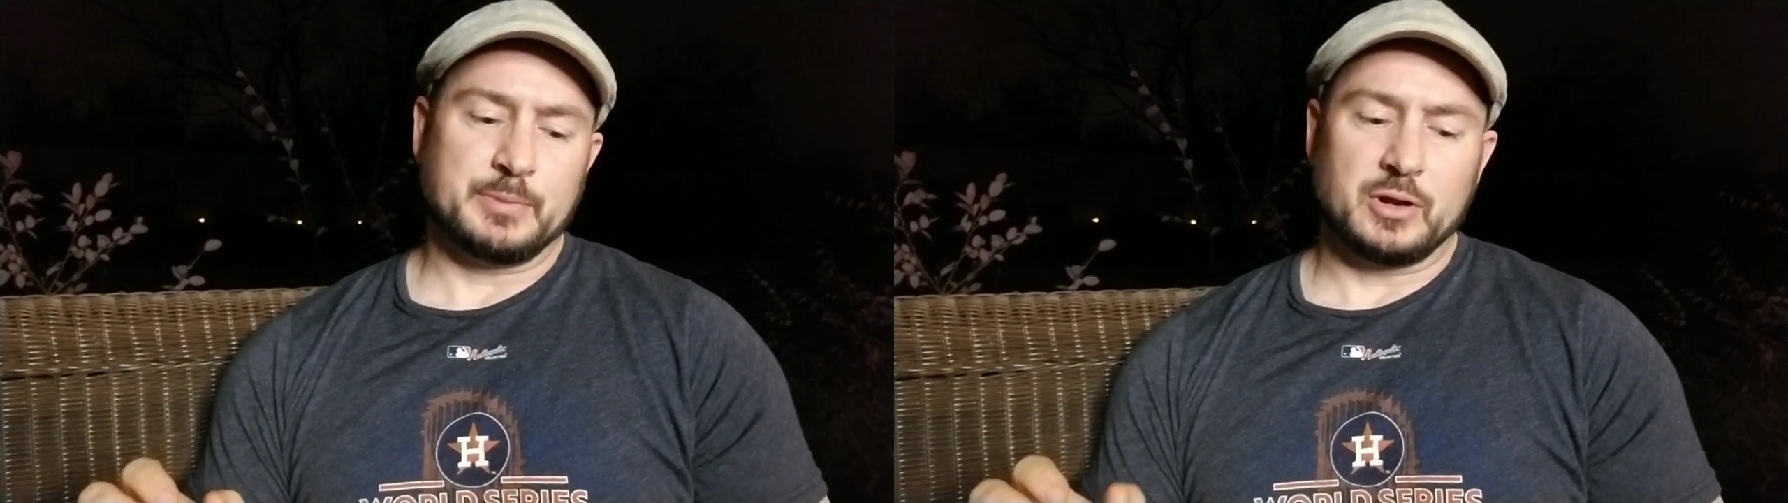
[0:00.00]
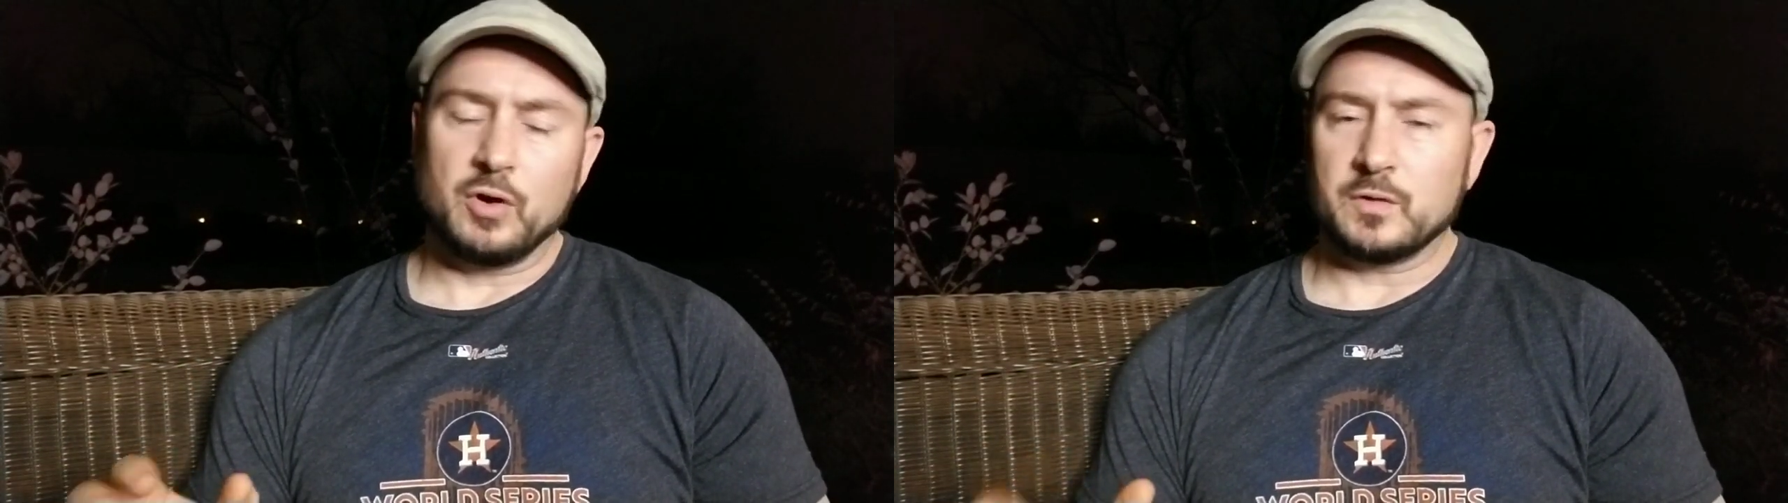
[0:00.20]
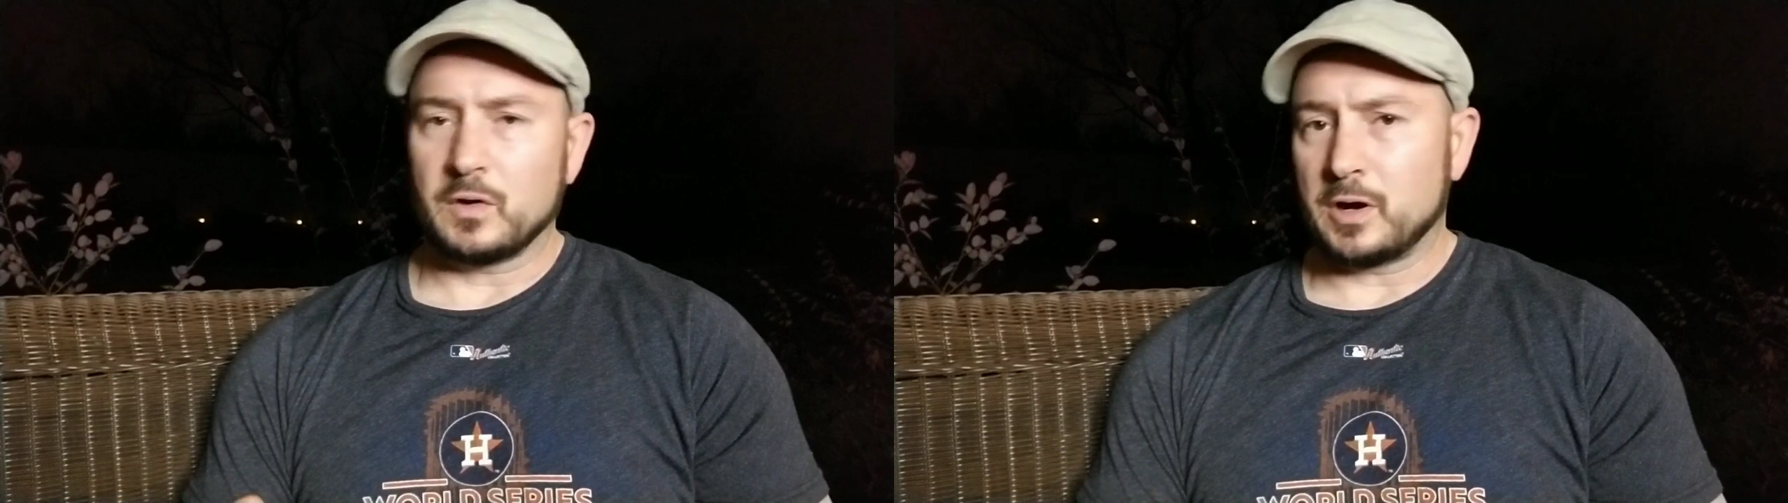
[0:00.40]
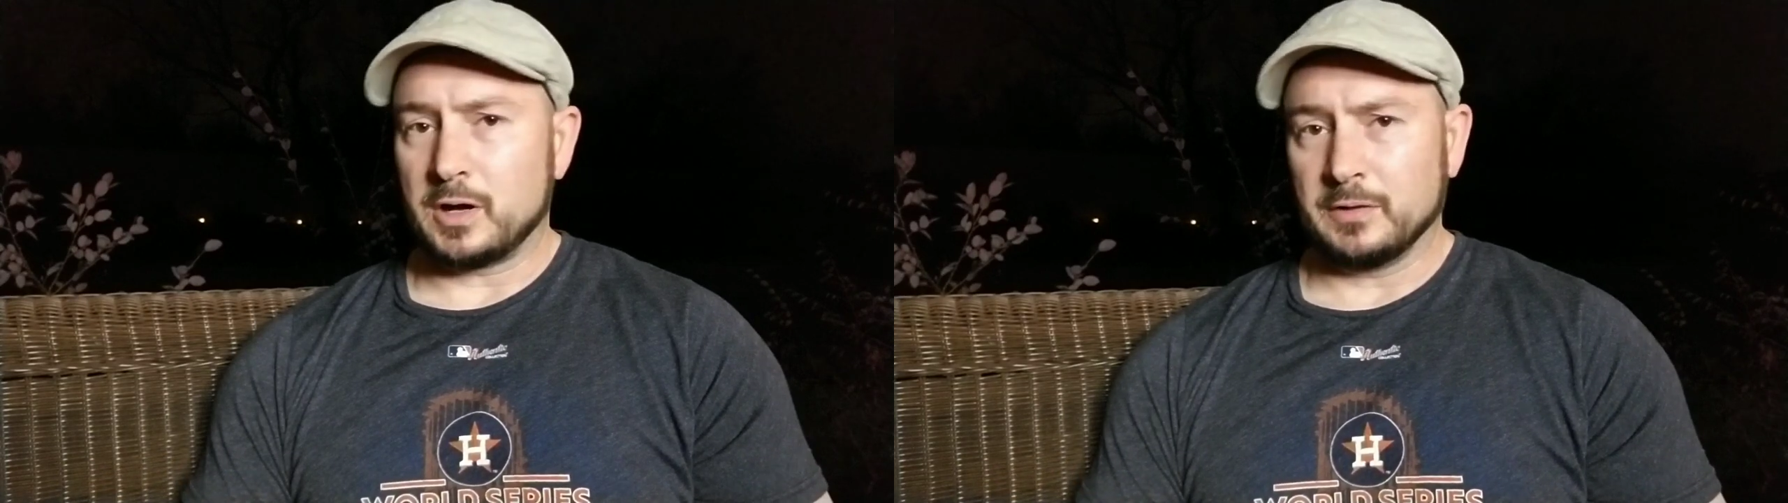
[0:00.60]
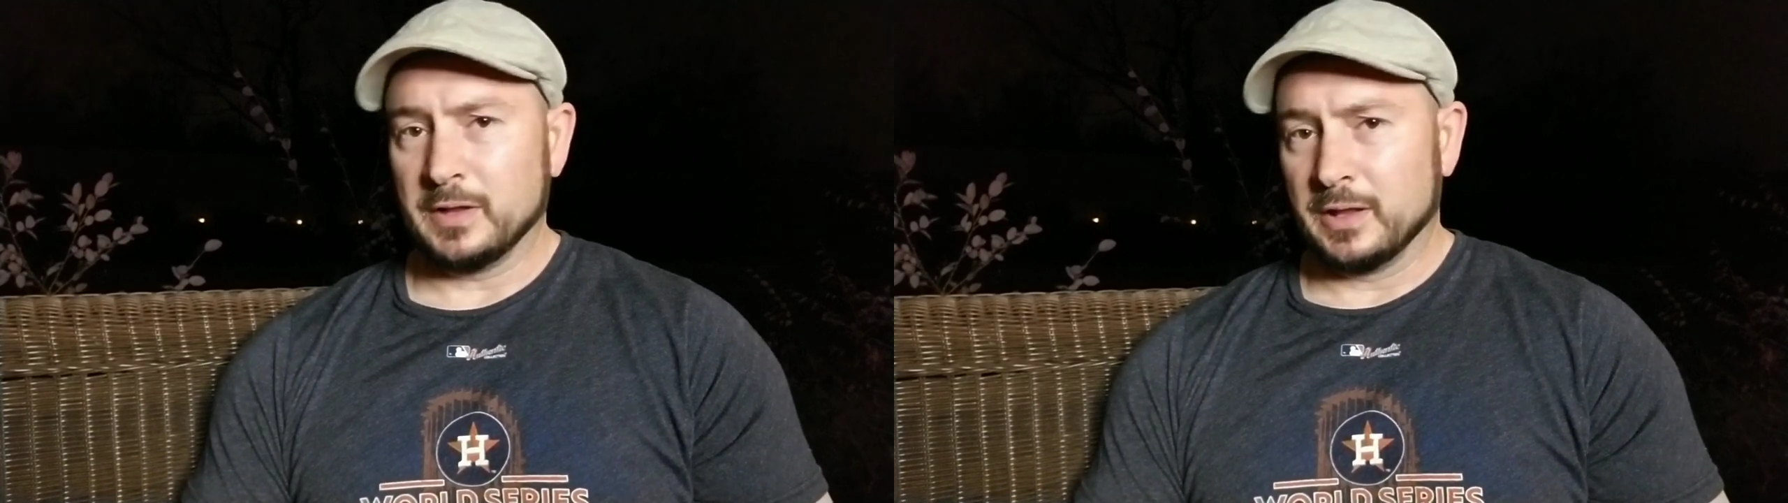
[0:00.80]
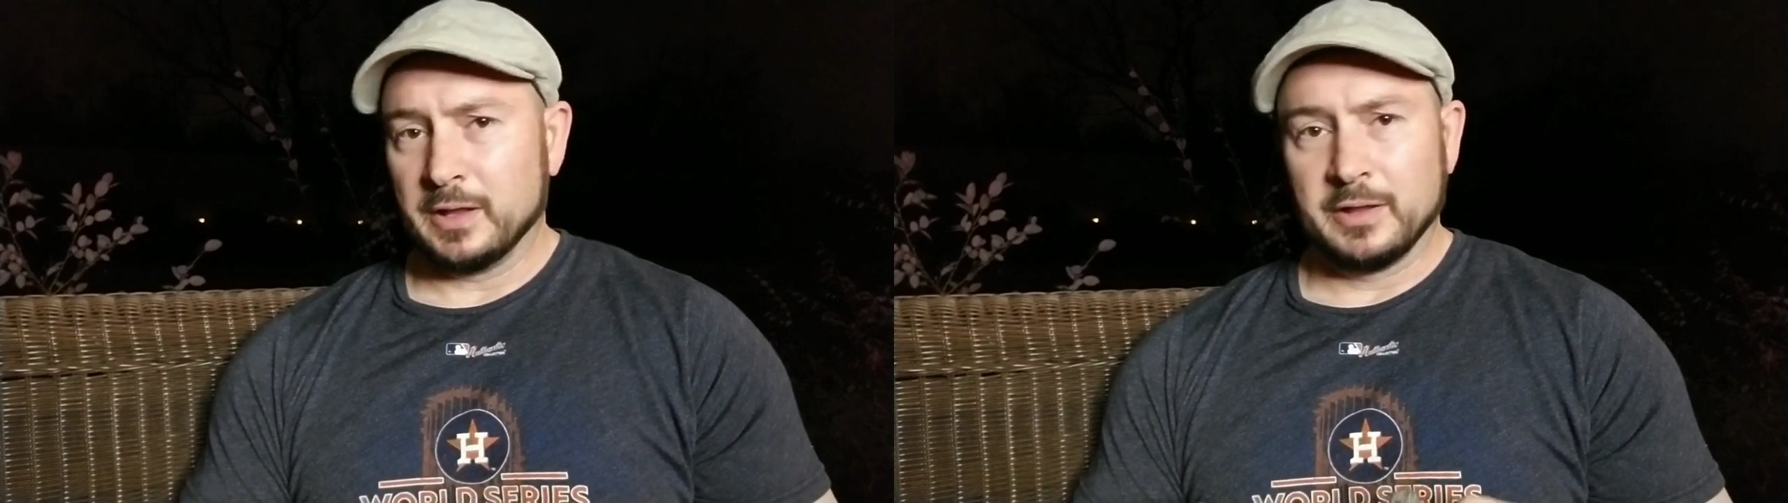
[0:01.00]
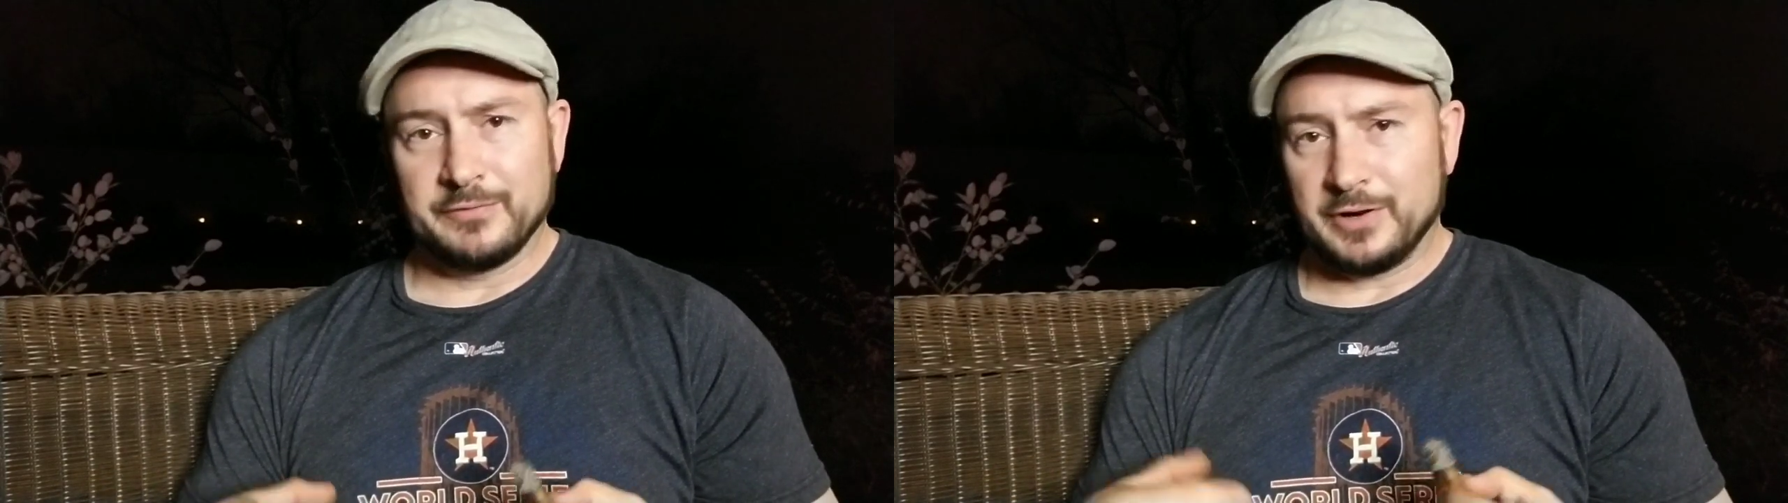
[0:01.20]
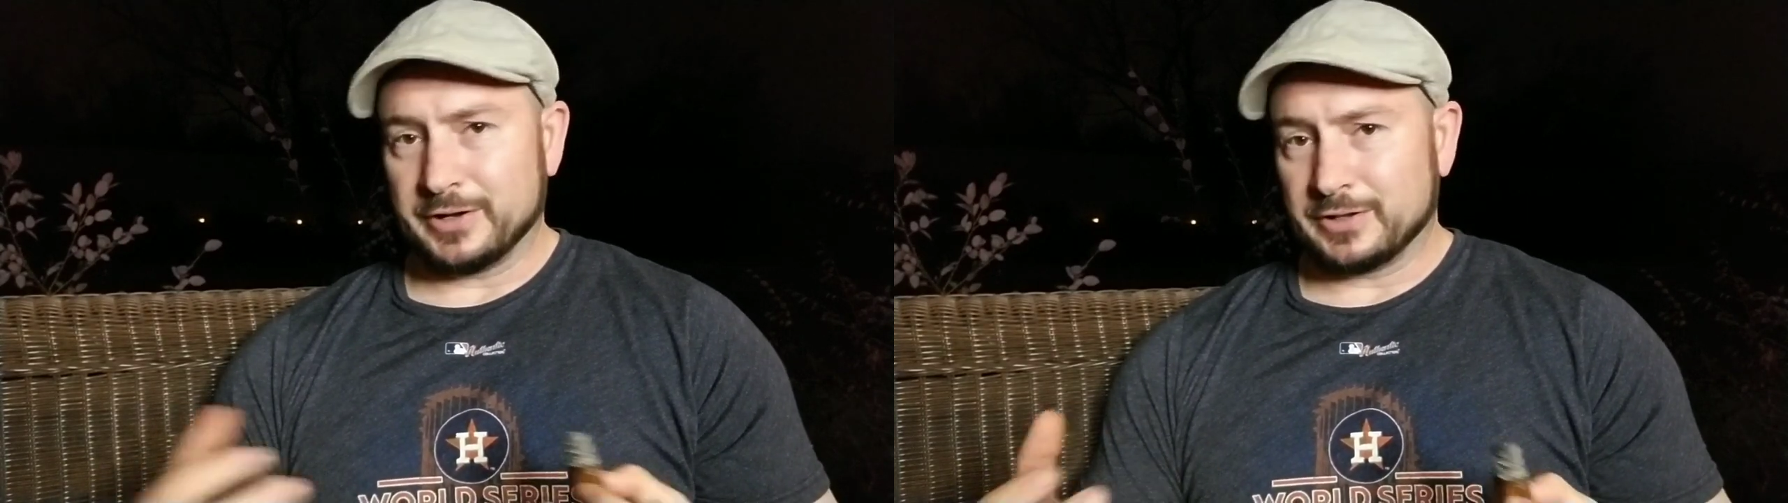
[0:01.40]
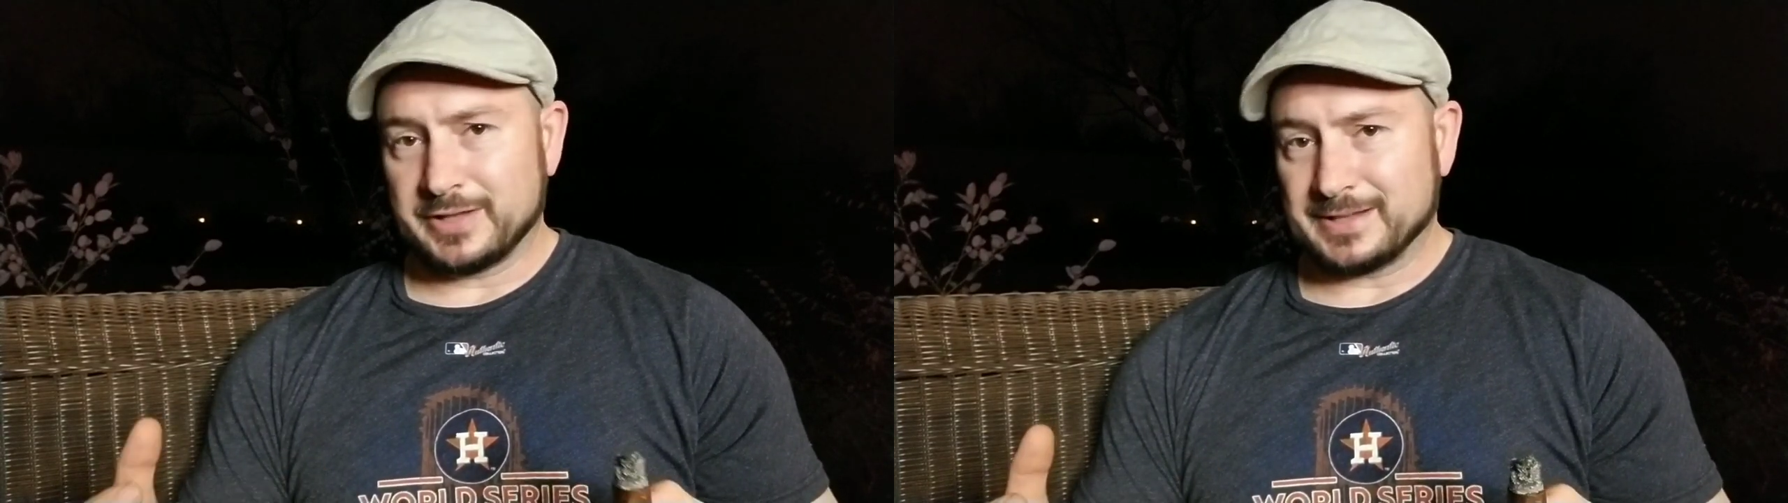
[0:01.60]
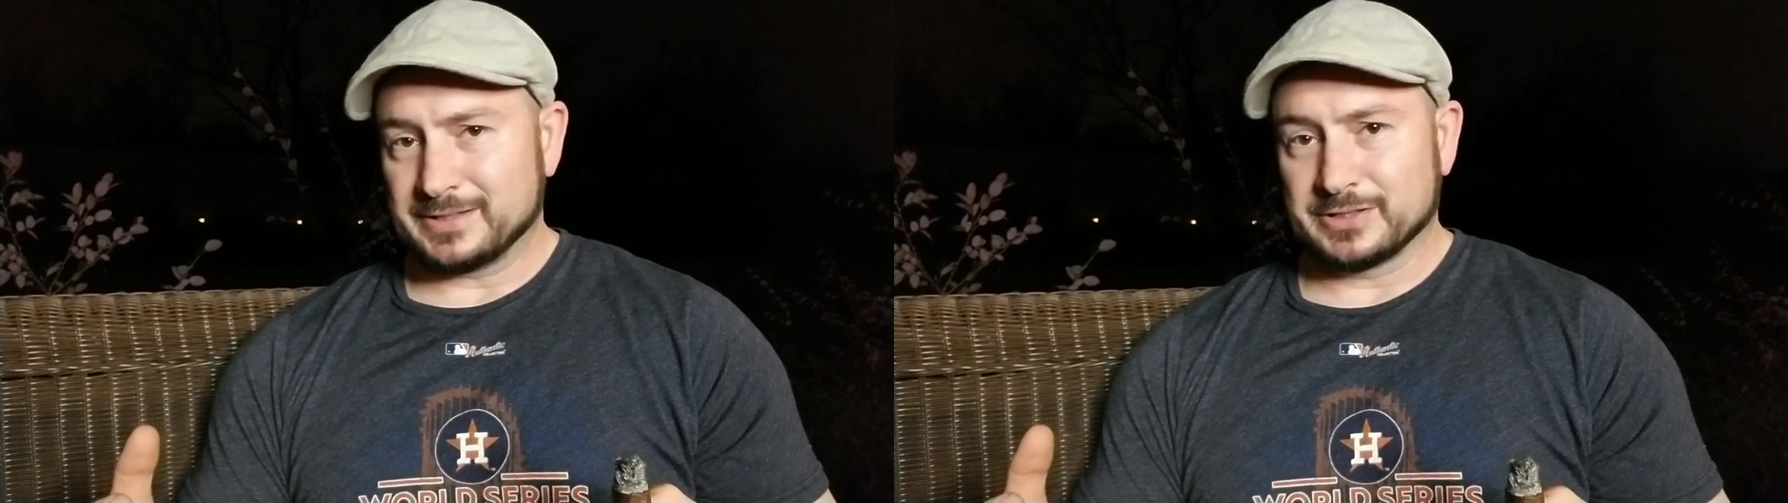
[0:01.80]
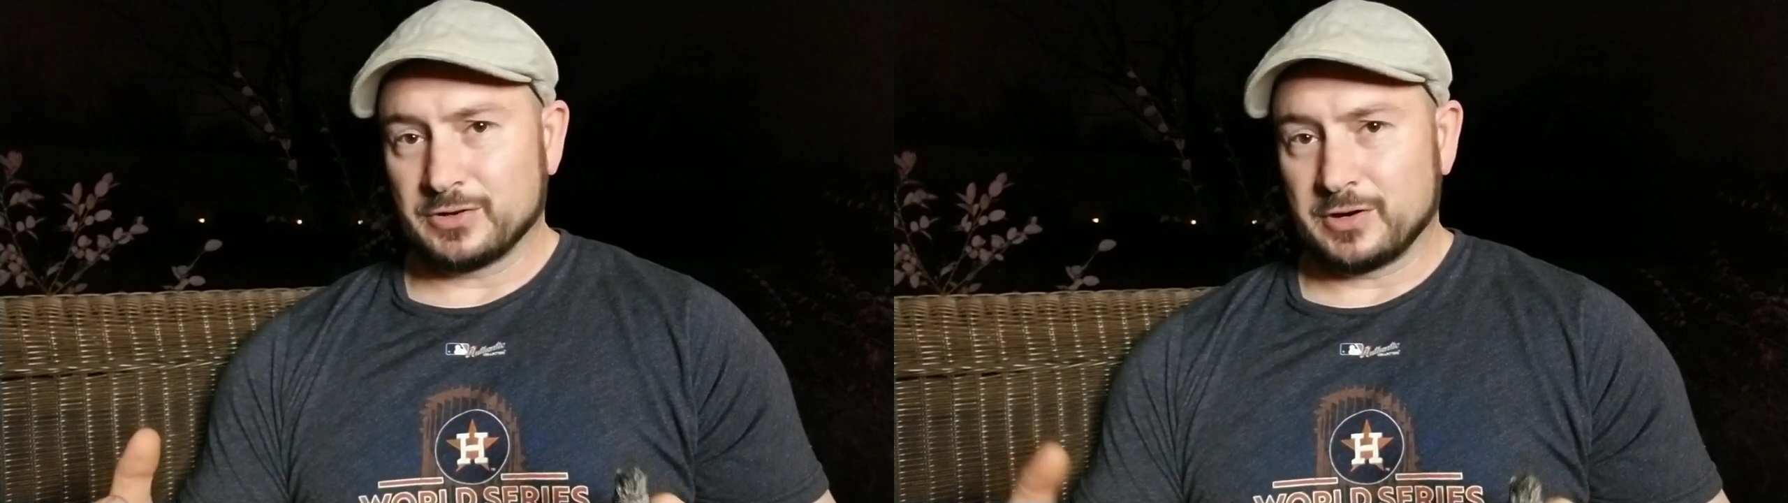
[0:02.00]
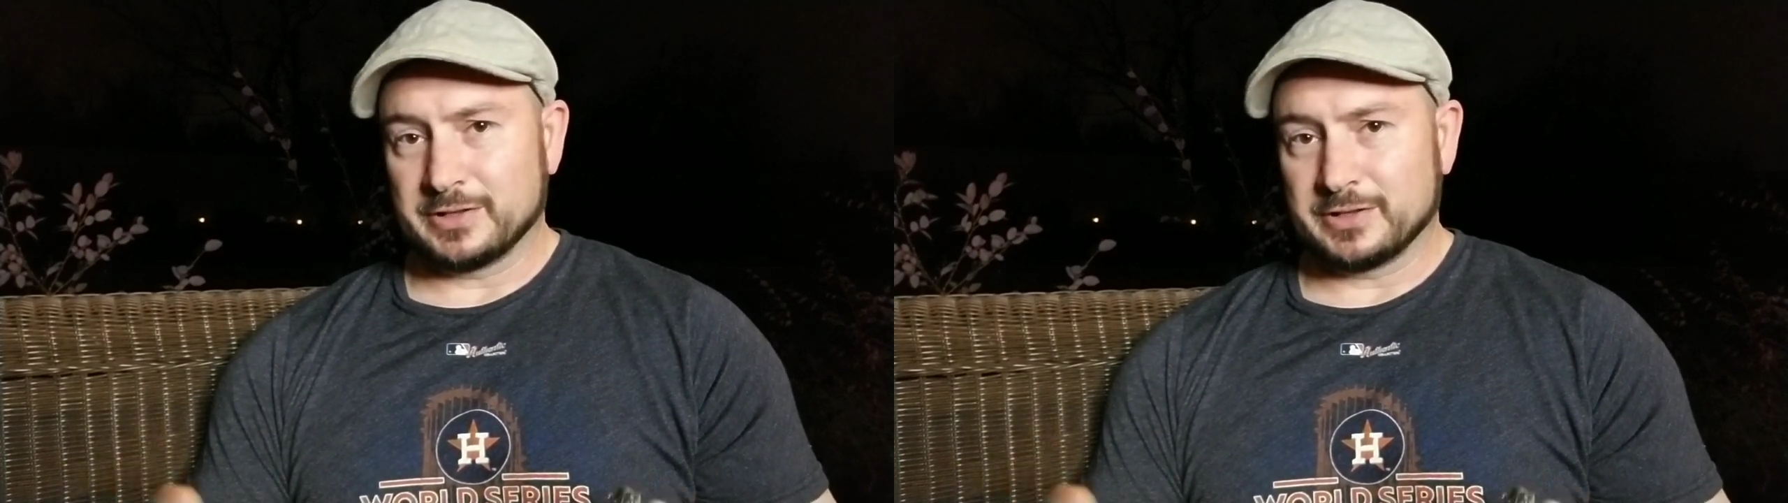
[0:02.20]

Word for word: but overall Very good tasting cigar.